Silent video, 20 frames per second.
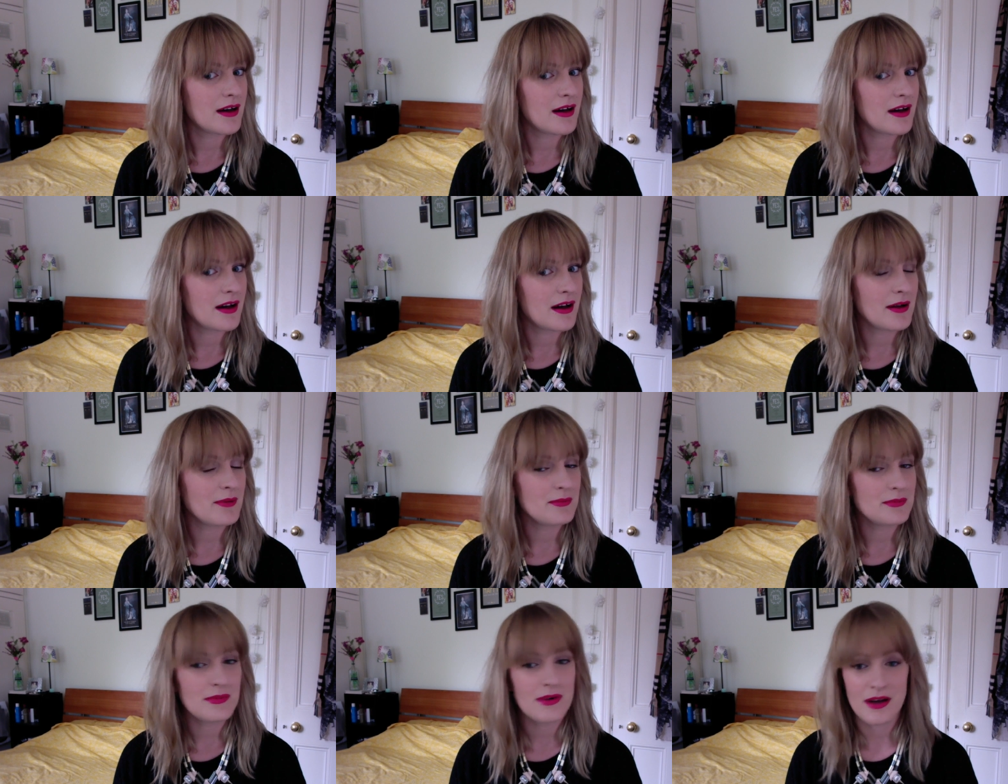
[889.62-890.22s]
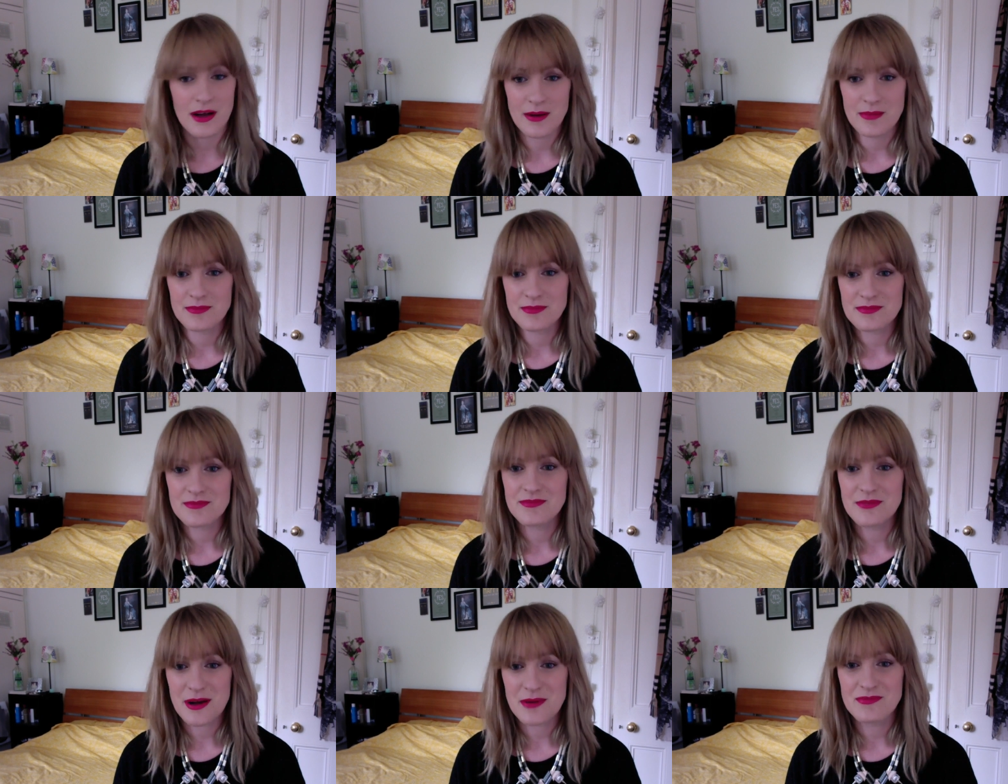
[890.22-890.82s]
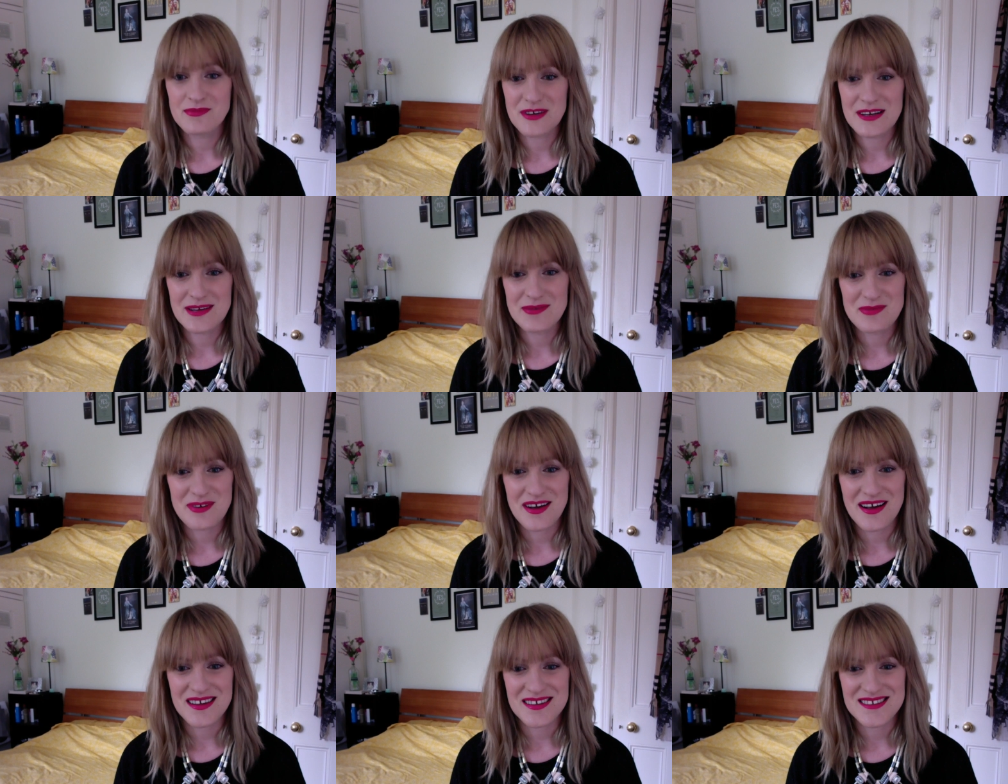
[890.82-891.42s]
I'm really
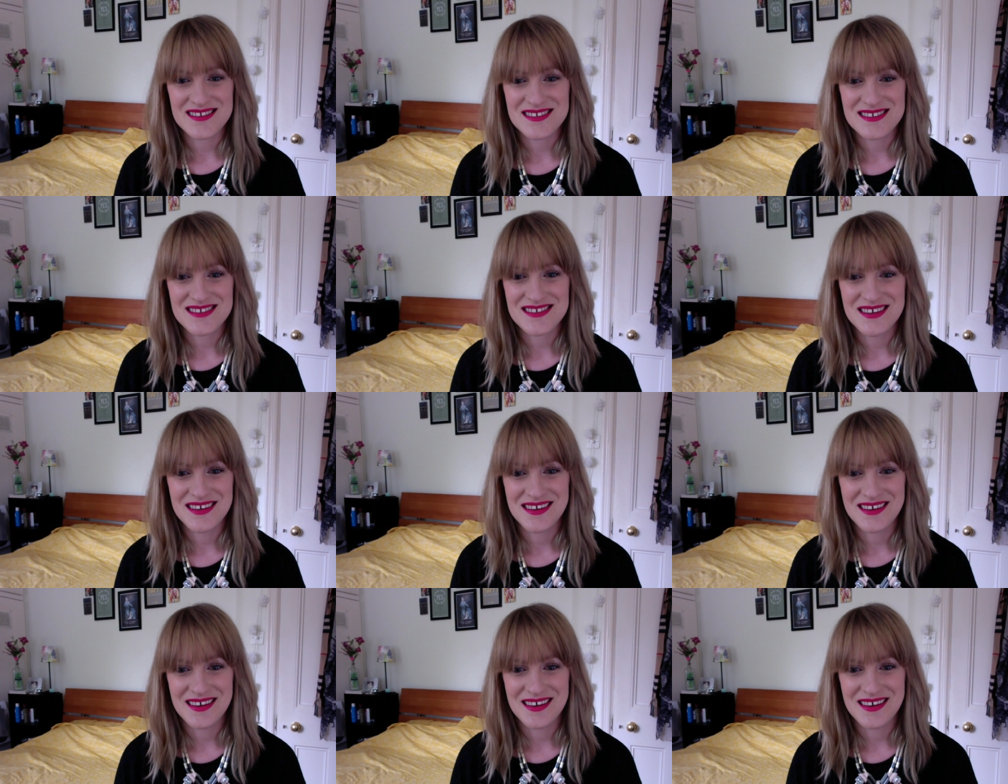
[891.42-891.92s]
impressed.